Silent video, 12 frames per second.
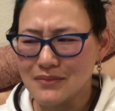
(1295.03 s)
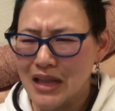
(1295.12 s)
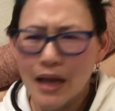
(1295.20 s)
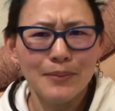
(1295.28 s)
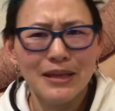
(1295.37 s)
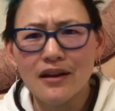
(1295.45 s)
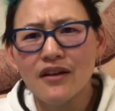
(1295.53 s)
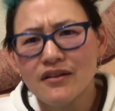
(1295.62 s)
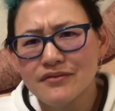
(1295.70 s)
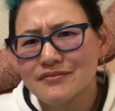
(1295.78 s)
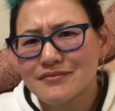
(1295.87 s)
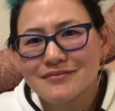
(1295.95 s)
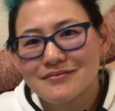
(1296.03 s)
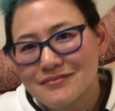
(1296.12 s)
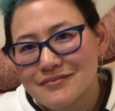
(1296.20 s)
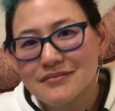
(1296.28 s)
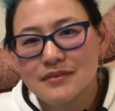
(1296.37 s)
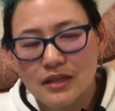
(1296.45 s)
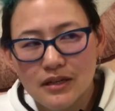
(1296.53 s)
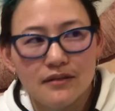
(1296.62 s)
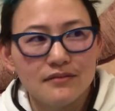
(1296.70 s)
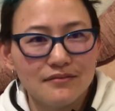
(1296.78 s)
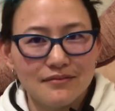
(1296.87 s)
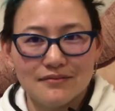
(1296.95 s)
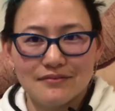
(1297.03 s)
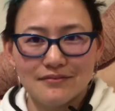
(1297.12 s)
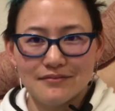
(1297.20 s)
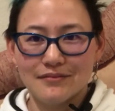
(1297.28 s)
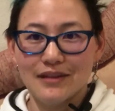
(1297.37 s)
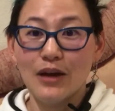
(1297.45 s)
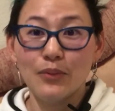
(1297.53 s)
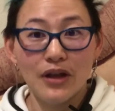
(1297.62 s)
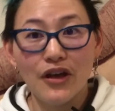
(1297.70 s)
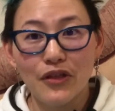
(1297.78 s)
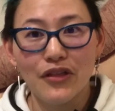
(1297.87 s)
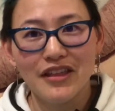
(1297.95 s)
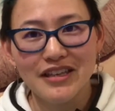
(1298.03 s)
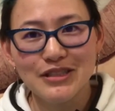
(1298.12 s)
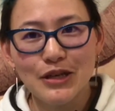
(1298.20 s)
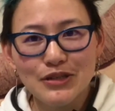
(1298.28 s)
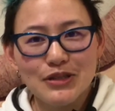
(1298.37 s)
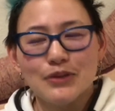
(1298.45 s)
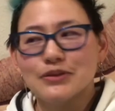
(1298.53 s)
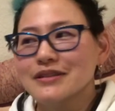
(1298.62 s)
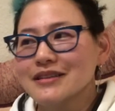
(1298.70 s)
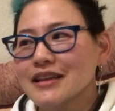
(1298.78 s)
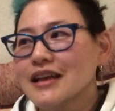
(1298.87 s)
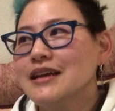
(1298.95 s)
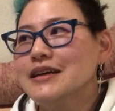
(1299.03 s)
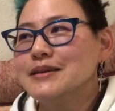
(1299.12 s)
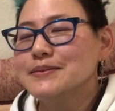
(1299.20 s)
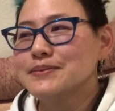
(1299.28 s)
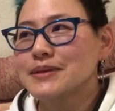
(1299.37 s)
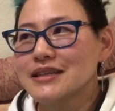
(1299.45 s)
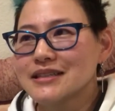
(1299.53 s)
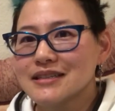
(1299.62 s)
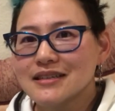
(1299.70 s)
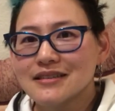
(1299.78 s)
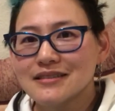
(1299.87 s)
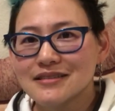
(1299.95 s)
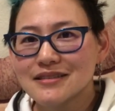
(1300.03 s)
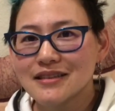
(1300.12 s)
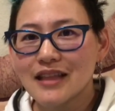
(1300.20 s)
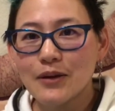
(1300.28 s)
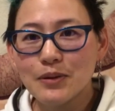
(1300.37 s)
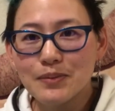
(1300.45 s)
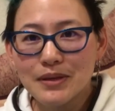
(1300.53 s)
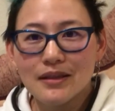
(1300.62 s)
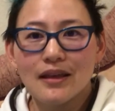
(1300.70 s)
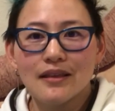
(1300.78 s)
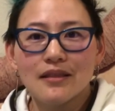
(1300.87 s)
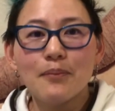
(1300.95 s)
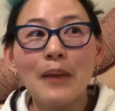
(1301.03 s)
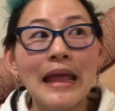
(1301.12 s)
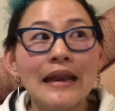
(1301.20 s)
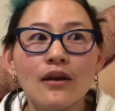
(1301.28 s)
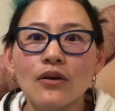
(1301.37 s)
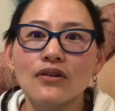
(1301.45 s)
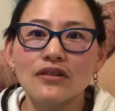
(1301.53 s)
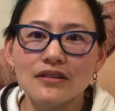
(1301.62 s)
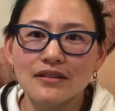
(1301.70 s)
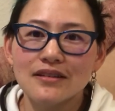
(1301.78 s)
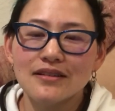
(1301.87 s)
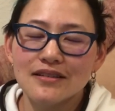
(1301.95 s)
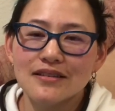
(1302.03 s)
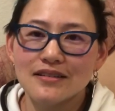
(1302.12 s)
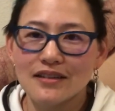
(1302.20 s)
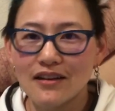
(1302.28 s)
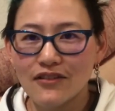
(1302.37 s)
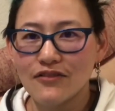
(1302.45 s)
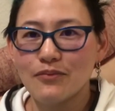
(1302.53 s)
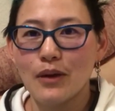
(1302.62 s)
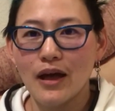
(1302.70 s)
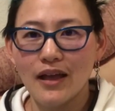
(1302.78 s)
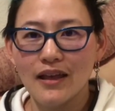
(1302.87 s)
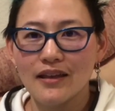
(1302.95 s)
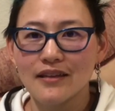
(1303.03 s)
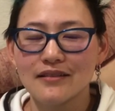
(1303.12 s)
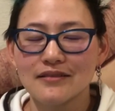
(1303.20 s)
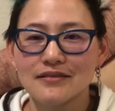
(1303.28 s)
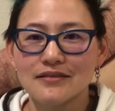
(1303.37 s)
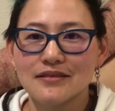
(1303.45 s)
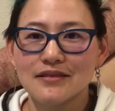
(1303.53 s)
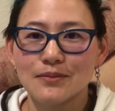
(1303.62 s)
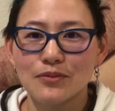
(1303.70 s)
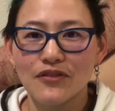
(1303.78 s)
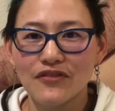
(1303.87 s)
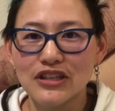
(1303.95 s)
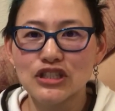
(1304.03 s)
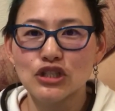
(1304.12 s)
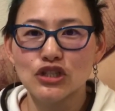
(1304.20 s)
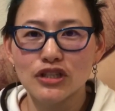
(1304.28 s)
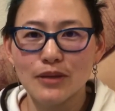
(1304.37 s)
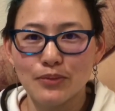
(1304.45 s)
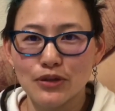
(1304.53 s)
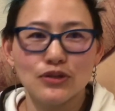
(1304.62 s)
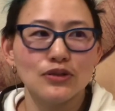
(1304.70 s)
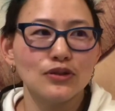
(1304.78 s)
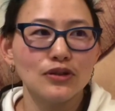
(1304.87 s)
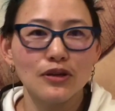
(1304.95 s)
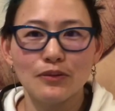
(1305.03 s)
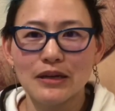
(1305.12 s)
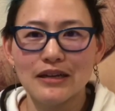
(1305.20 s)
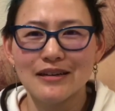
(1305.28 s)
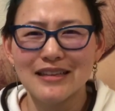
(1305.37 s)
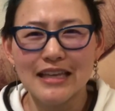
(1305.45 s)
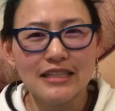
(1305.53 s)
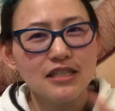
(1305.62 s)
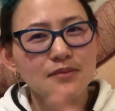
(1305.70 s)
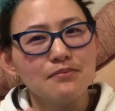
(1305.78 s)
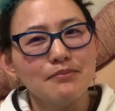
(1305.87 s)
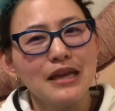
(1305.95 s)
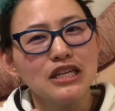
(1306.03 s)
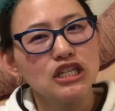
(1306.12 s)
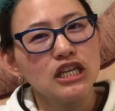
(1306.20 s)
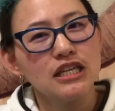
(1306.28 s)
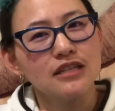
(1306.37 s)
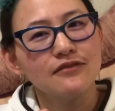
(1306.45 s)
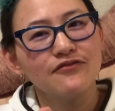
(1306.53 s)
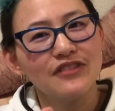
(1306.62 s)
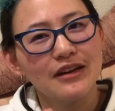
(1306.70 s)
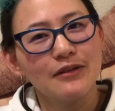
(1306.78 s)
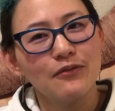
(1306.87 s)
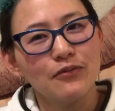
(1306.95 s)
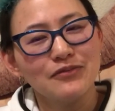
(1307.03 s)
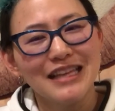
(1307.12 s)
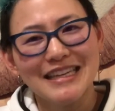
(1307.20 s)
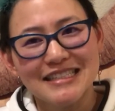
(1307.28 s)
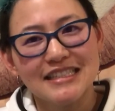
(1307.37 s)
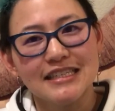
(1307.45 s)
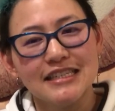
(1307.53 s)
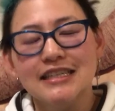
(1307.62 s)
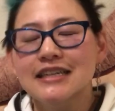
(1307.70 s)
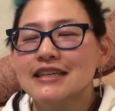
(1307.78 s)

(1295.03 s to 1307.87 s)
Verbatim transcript: I mean, uh, you know, I want other things also, but uh, that would be like the pinnacle of my professional and personal career, like just meshing very nicely.